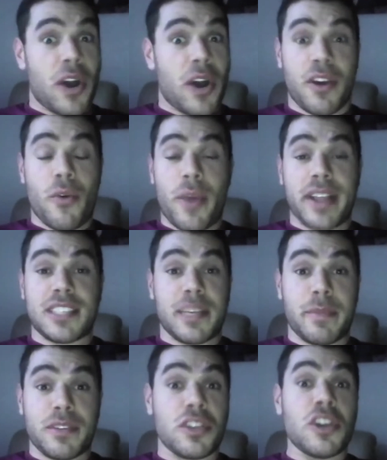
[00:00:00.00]
I thought Wayne
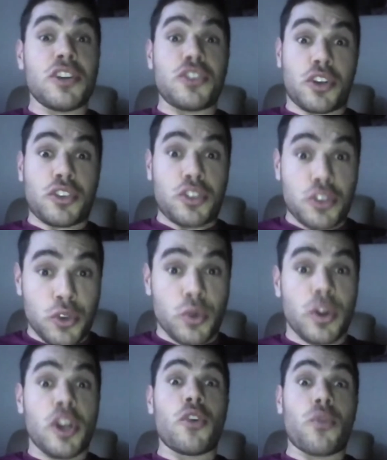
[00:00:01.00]
Simmons took
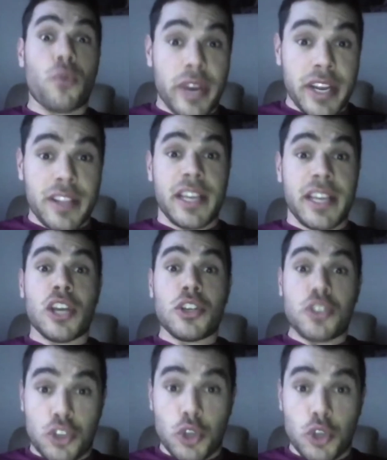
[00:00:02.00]
2 really
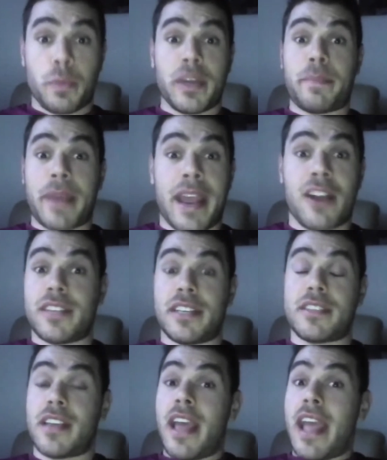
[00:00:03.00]
stupid penalties.